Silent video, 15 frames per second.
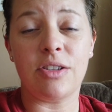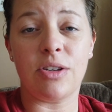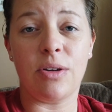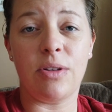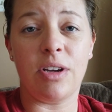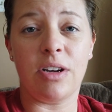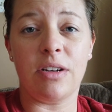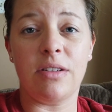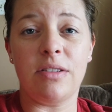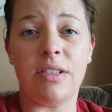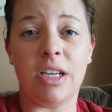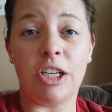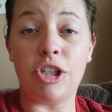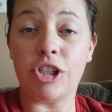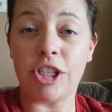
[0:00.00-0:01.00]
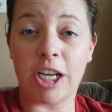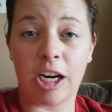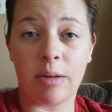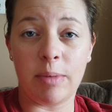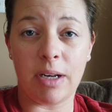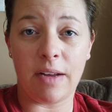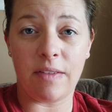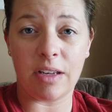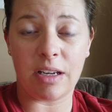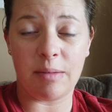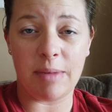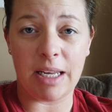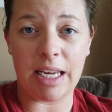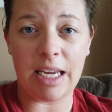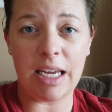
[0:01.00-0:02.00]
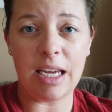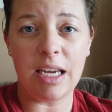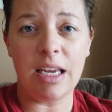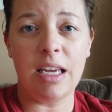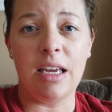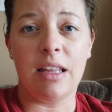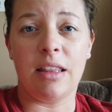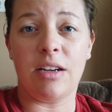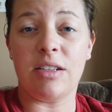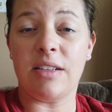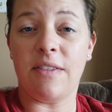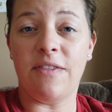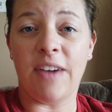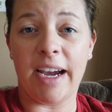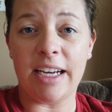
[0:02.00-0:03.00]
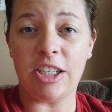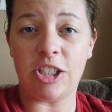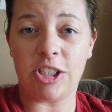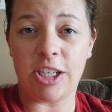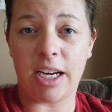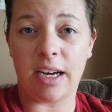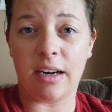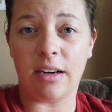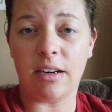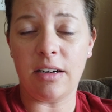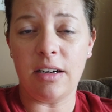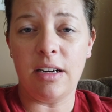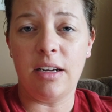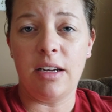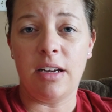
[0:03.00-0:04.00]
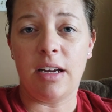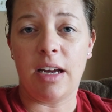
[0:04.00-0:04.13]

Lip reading: So there's a chairman of the committee, there's a vice chair,